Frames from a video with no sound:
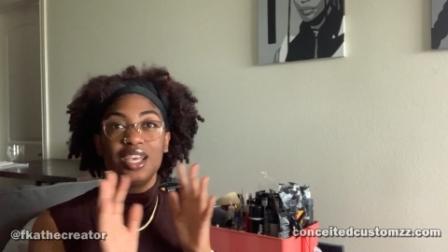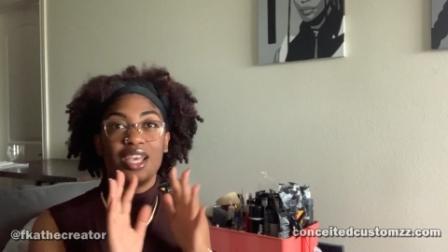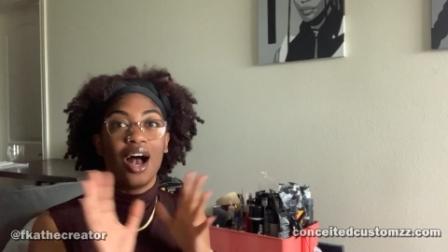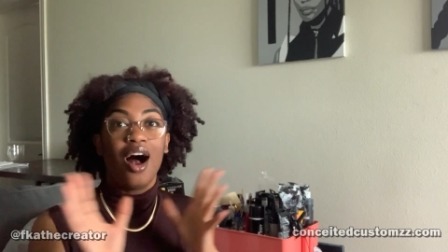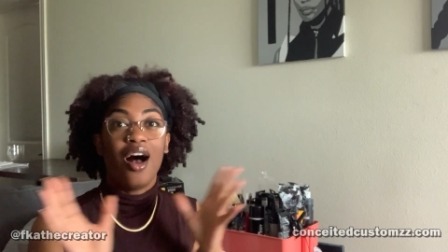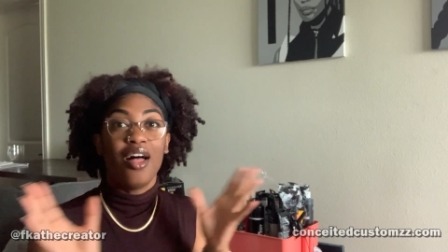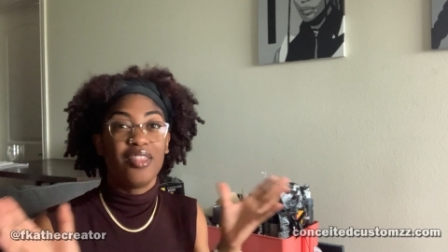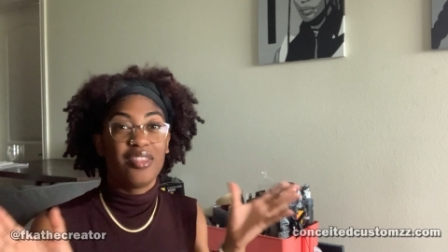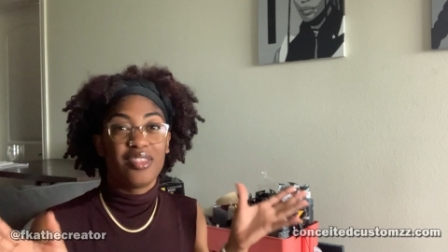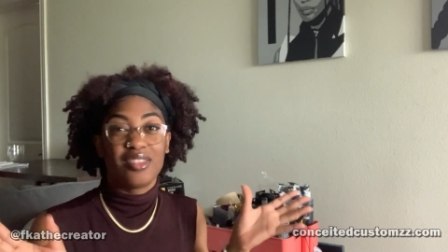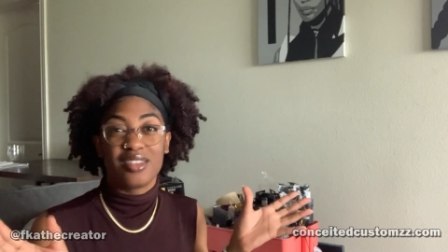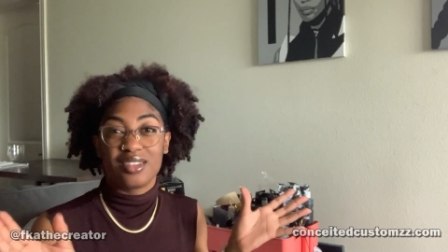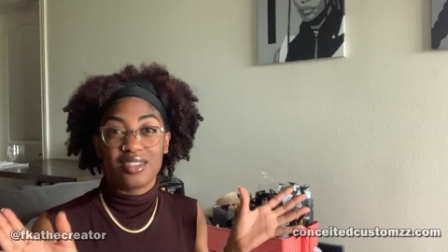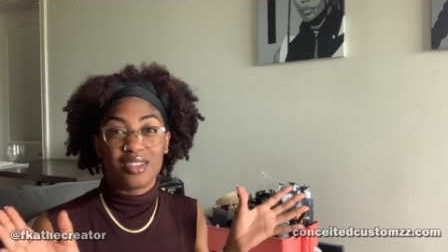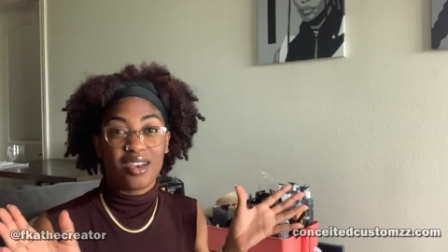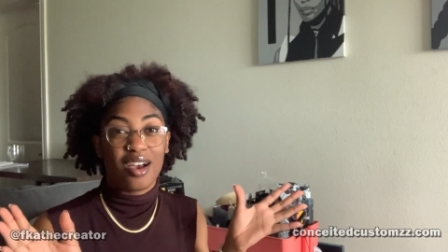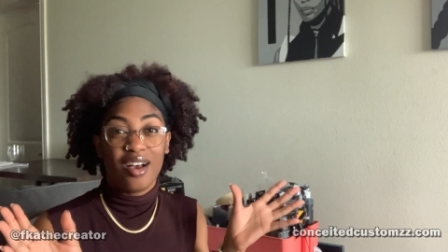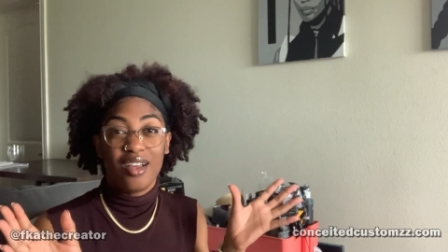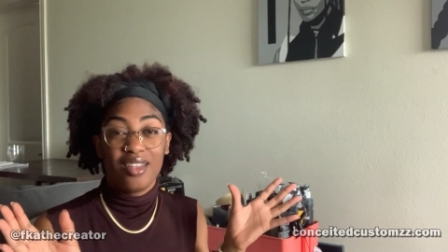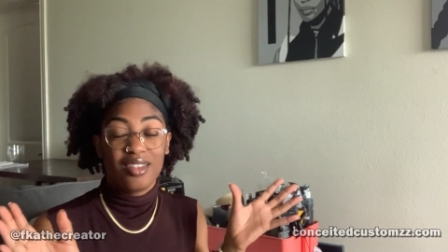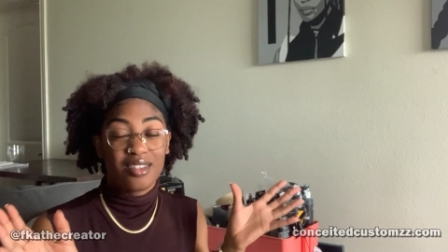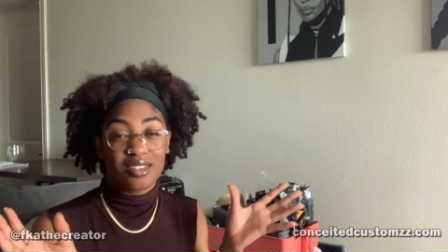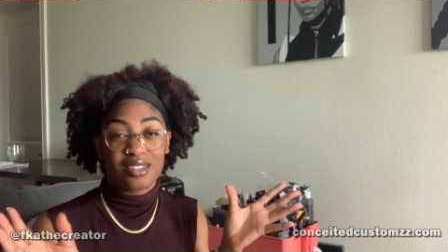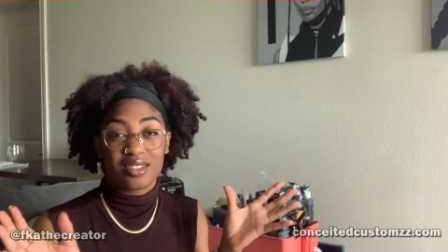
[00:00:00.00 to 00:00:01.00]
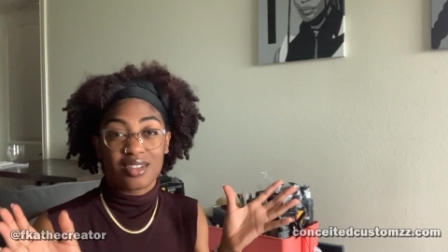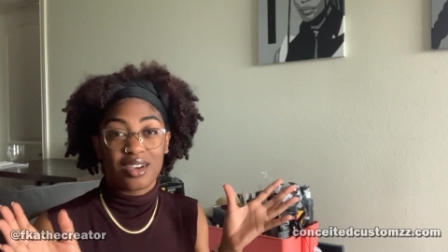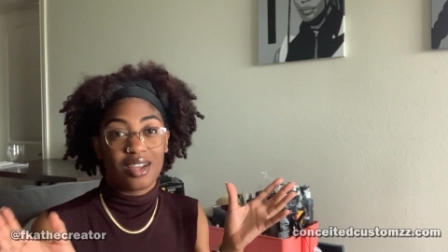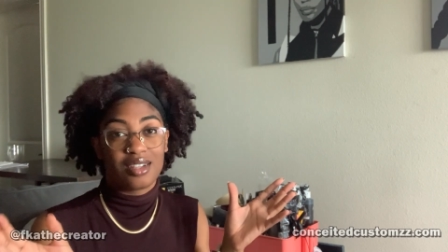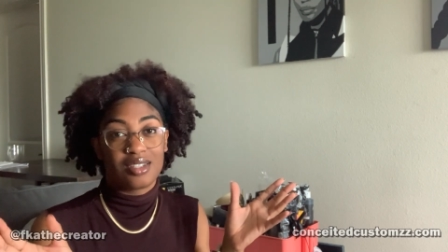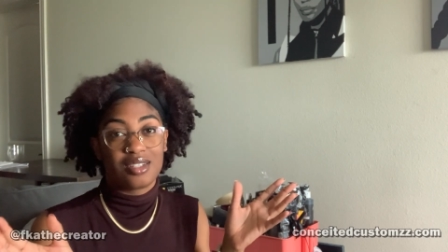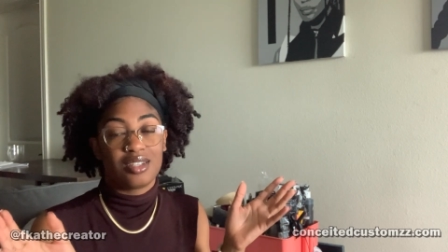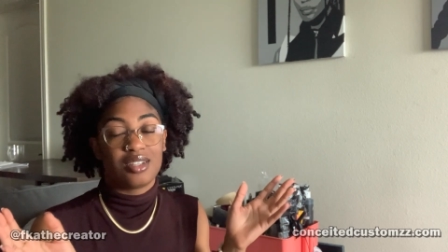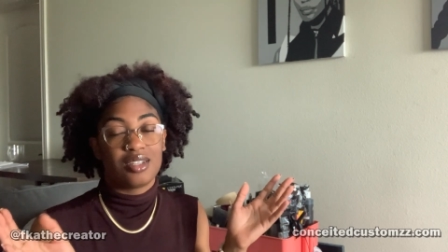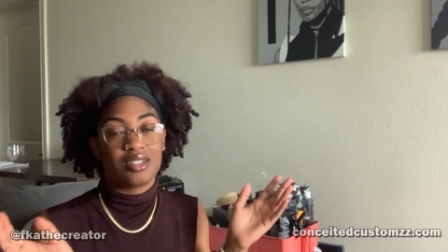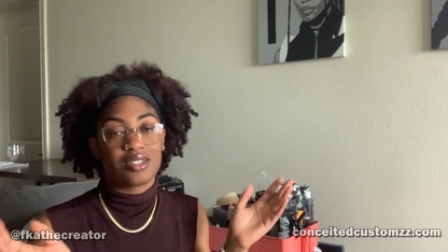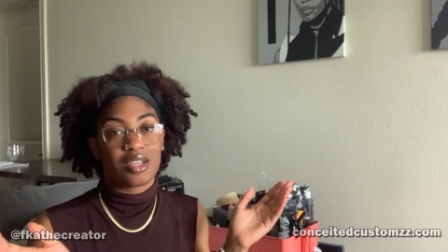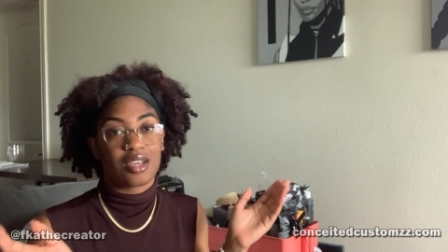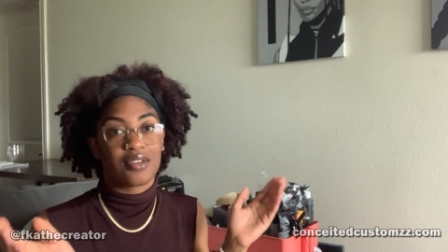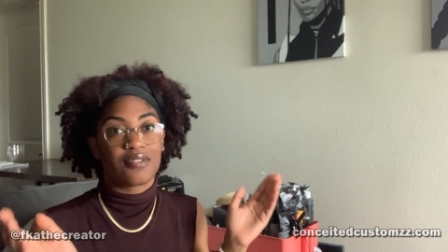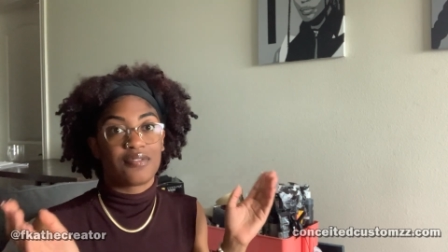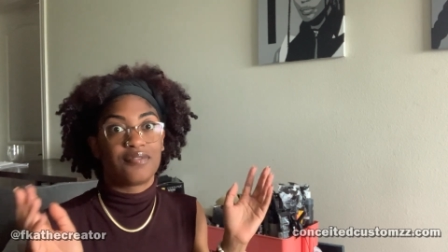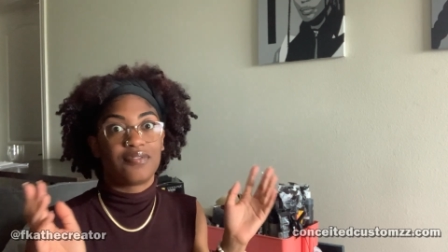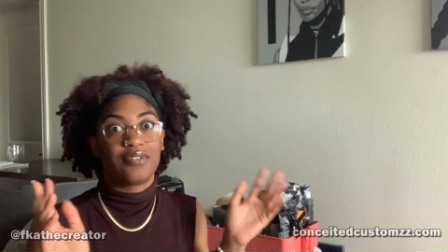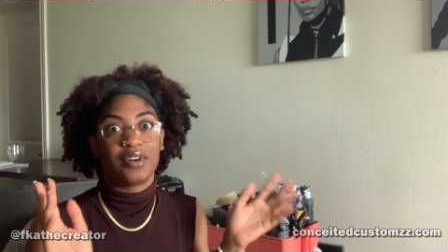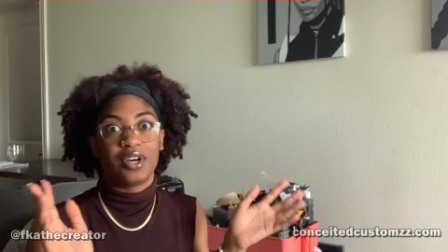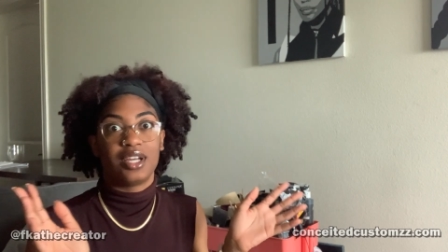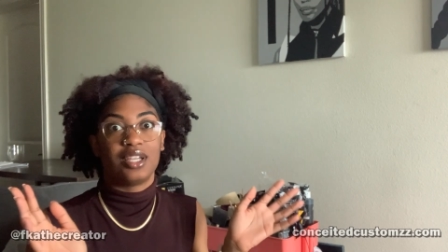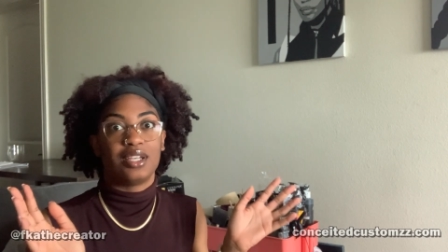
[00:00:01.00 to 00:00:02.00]
All of this content is like
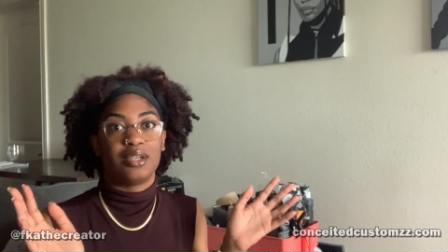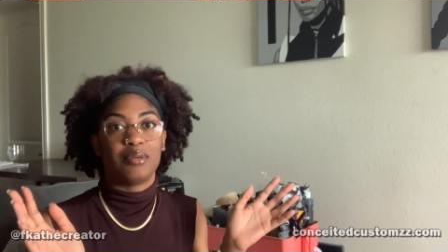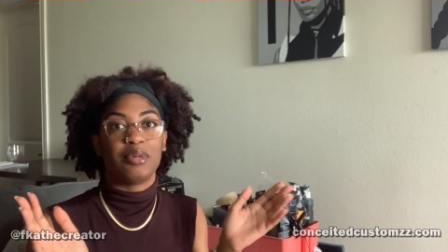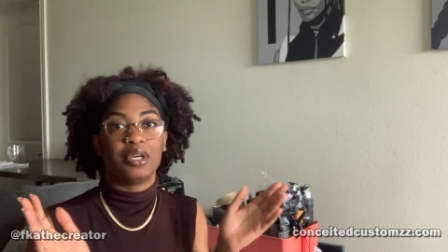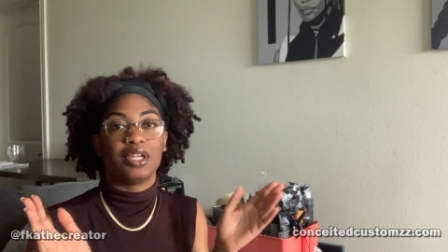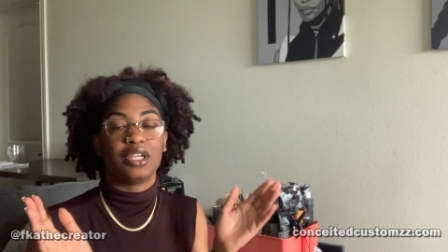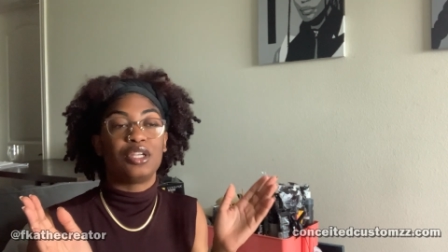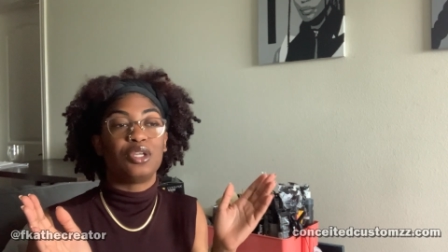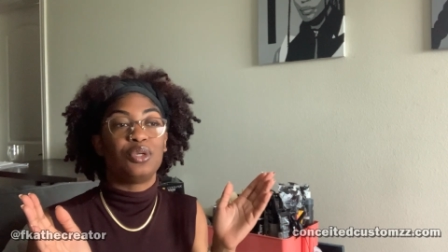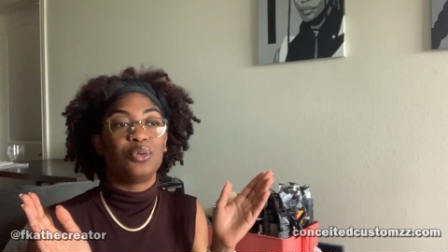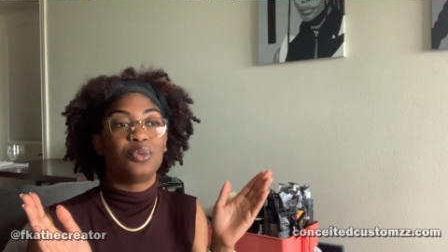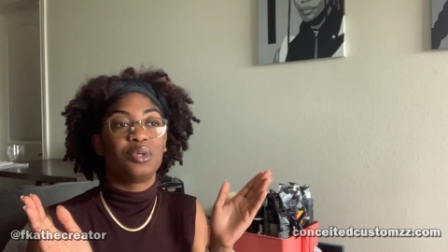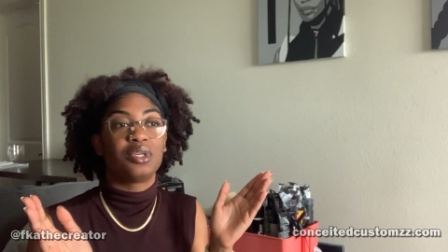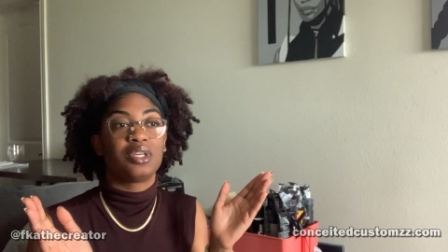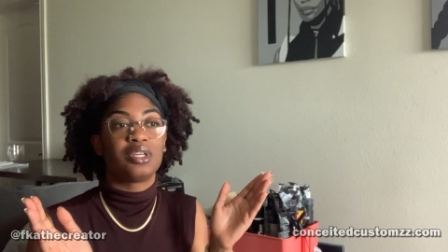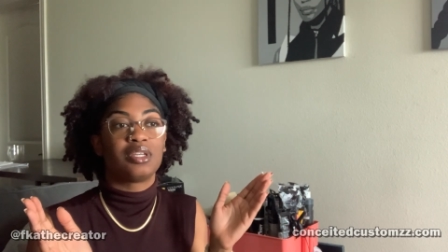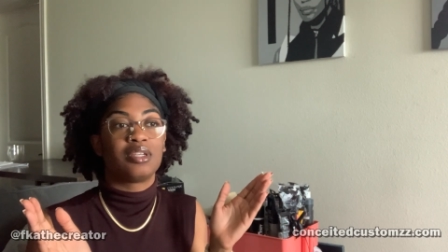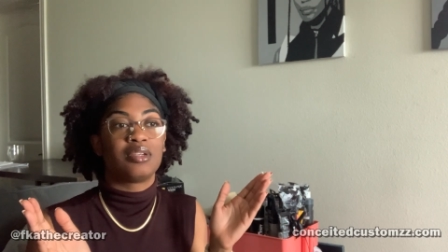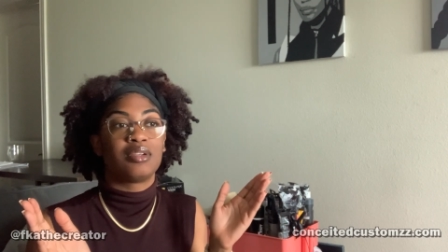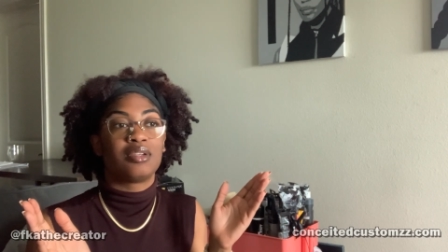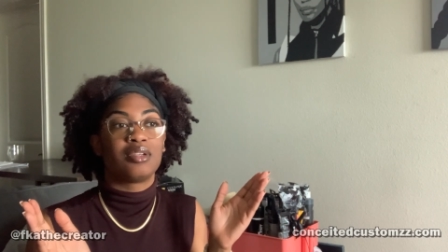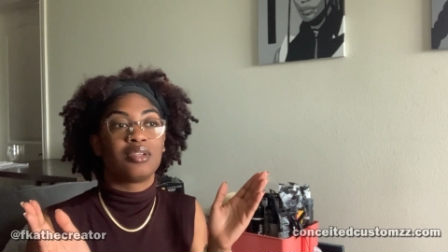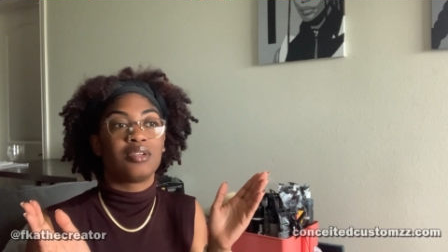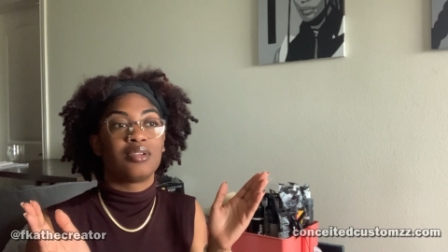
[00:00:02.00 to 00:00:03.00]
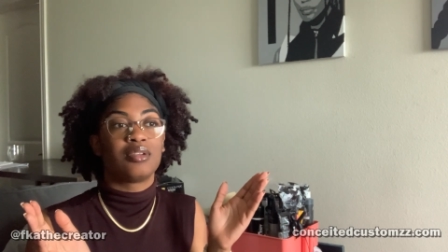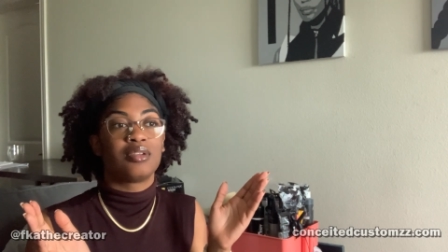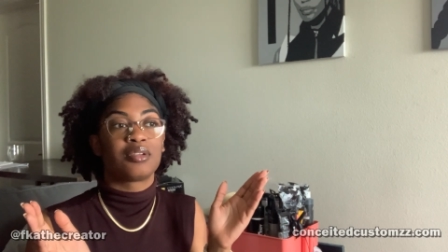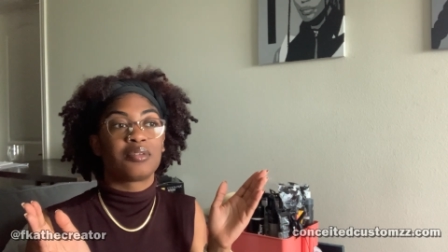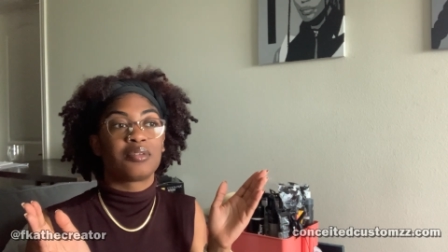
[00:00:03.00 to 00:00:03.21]
fun, but you can